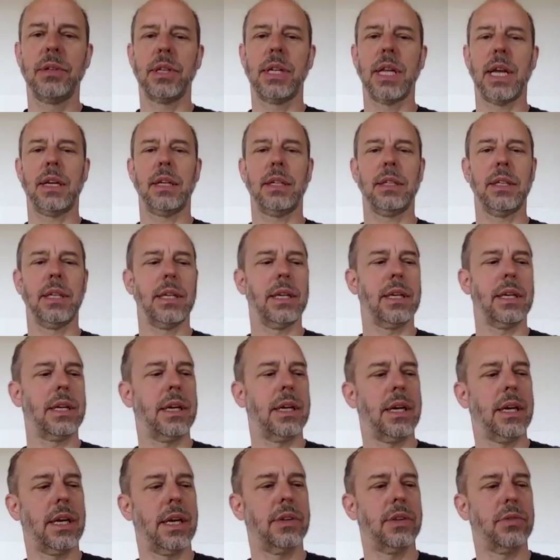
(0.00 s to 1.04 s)
at
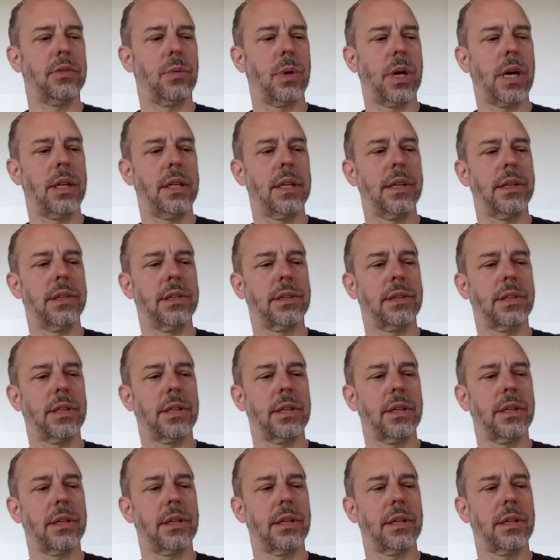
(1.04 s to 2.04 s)
Analytica, as well as